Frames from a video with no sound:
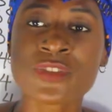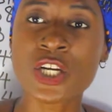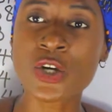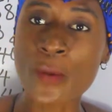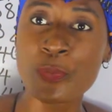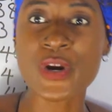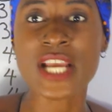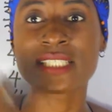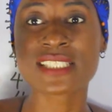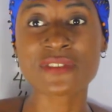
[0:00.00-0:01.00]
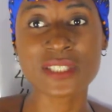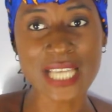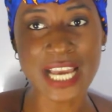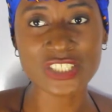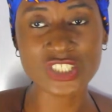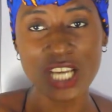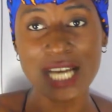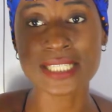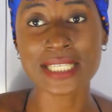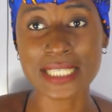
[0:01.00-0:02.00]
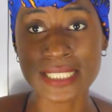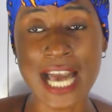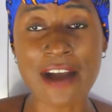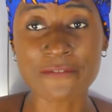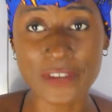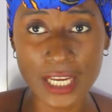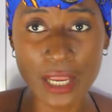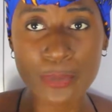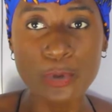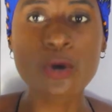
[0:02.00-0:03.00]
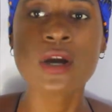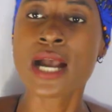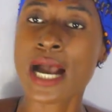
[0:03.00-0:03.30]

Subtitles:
the comprehensive size chart is available,